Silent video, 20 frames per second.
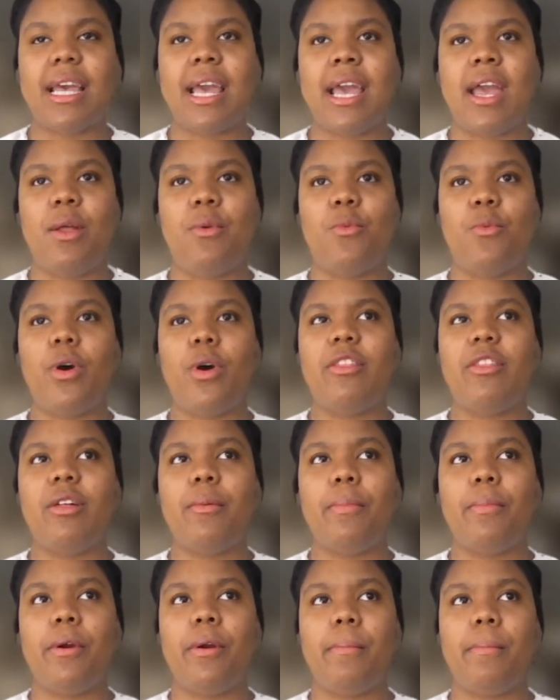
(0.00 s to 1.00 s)
And one of
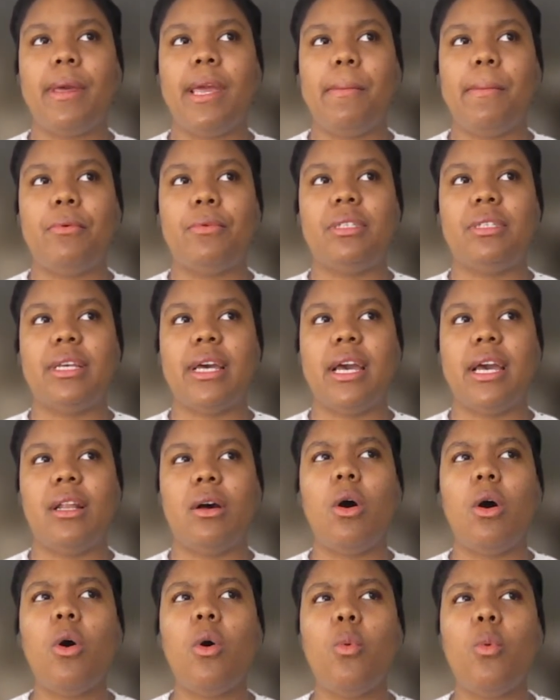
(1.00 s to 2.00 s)
the people said,
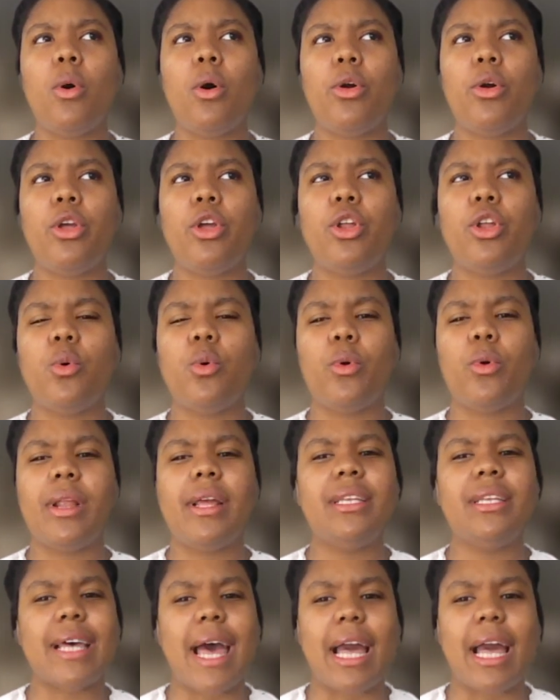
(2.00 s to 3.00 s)
Oh, well, you know, what
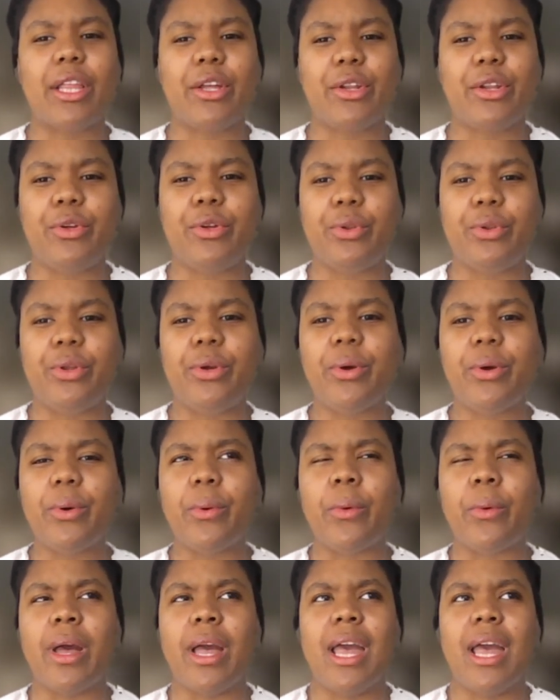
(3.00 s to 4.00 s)
exactly do you
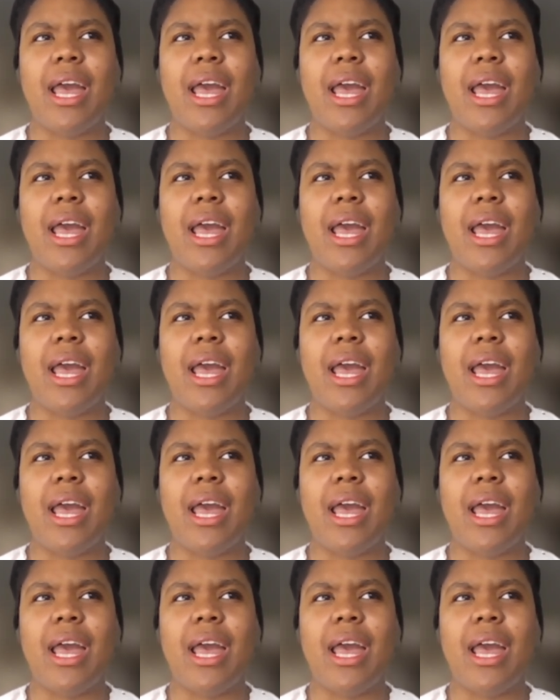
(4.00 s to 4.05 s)
do?